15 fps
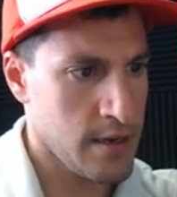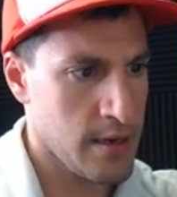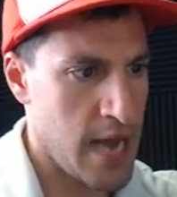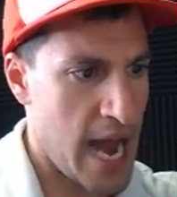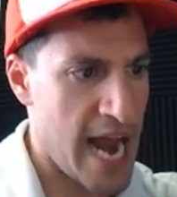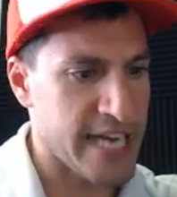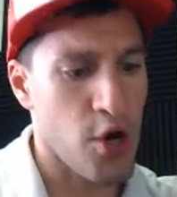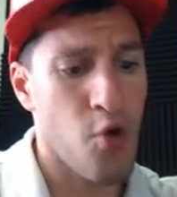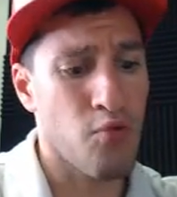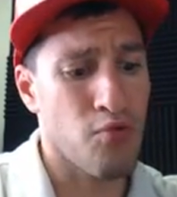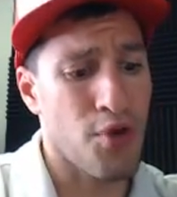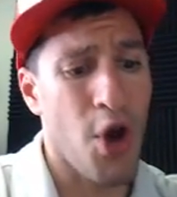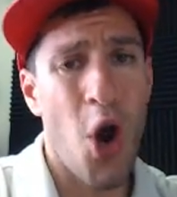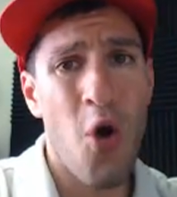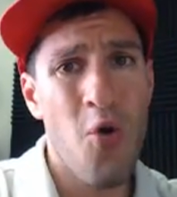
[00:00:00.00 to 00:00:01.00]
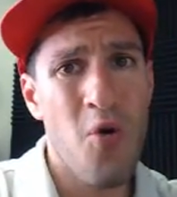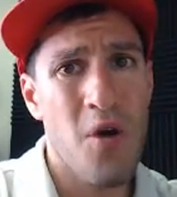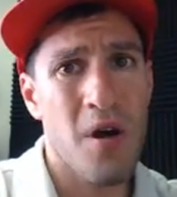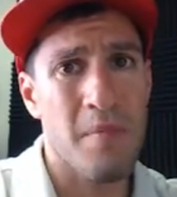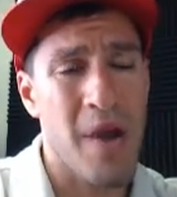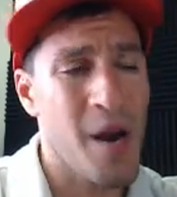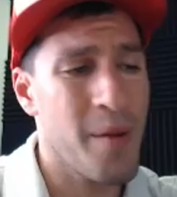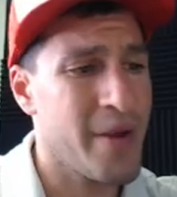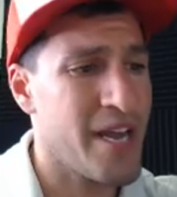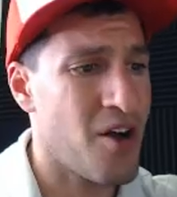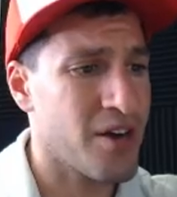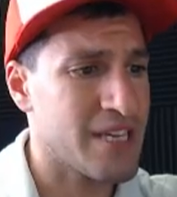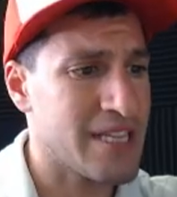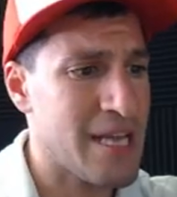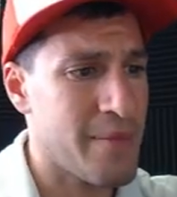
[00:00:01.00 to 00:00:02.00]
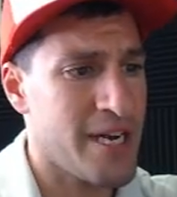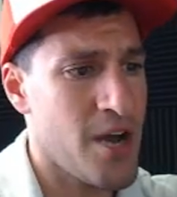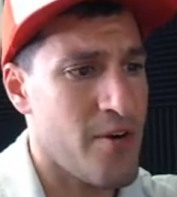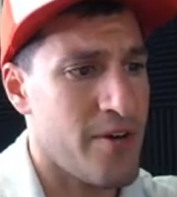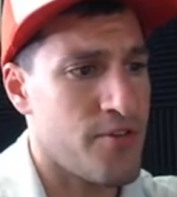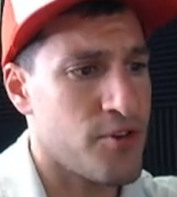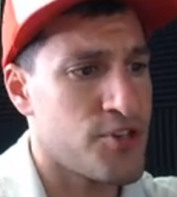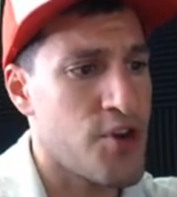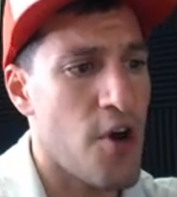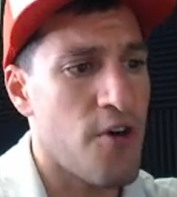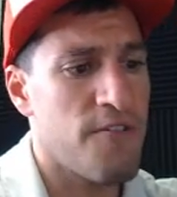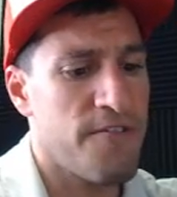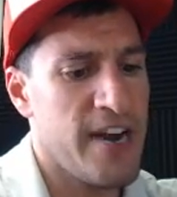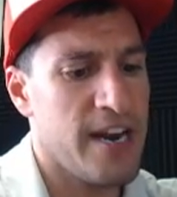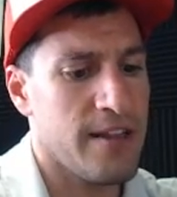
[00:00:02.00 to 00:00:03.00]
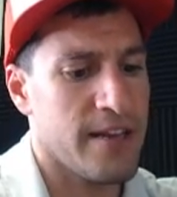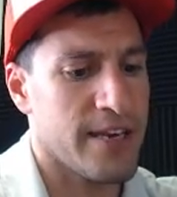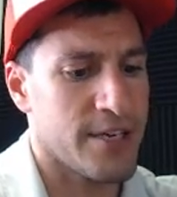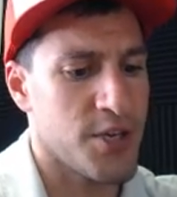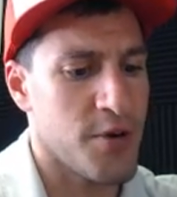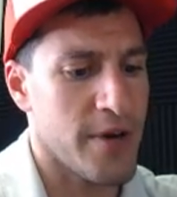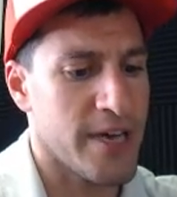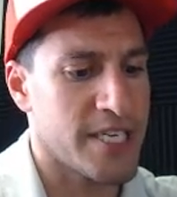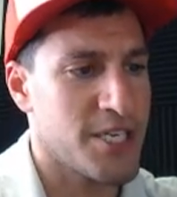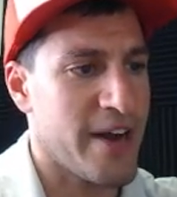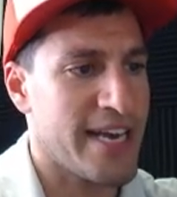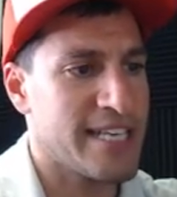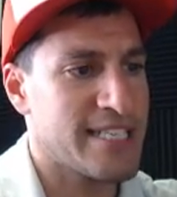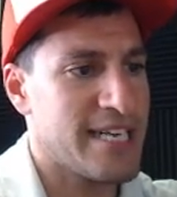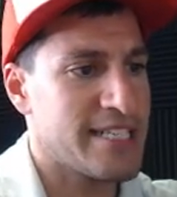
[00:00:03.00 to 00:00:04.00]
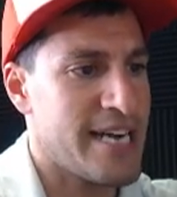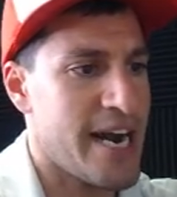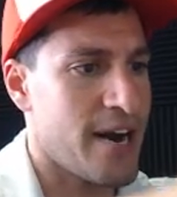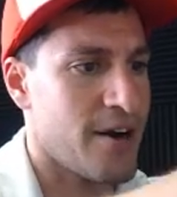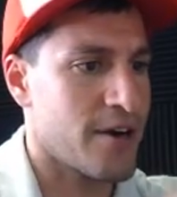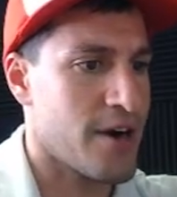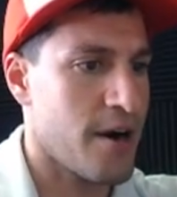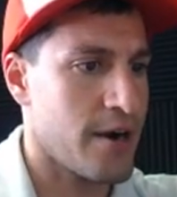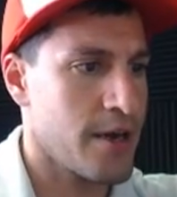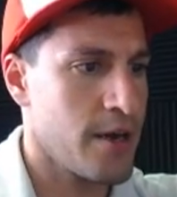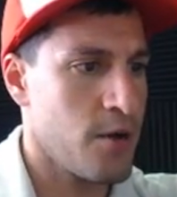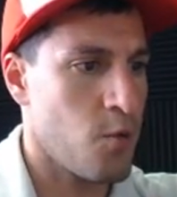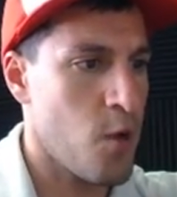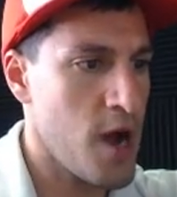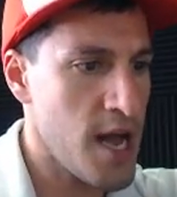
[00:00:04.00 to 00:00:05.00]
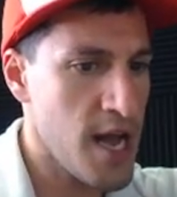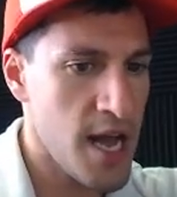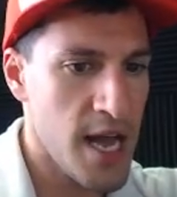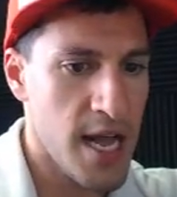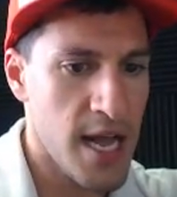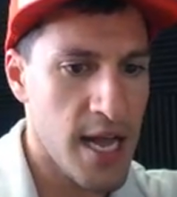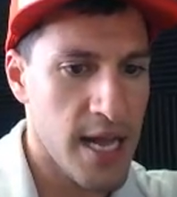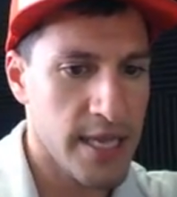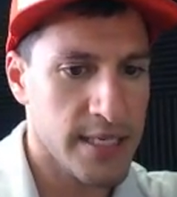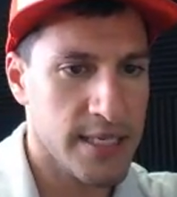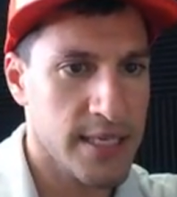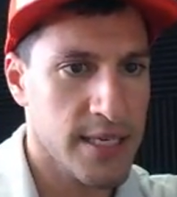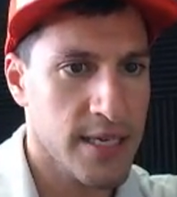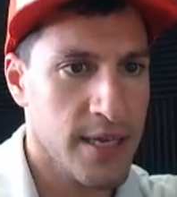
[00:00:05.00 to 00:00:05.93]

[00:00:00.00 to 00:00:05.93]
I don't know. Maybe y'all can let me know. There's no feeling to it, so I guess that's an air card. What?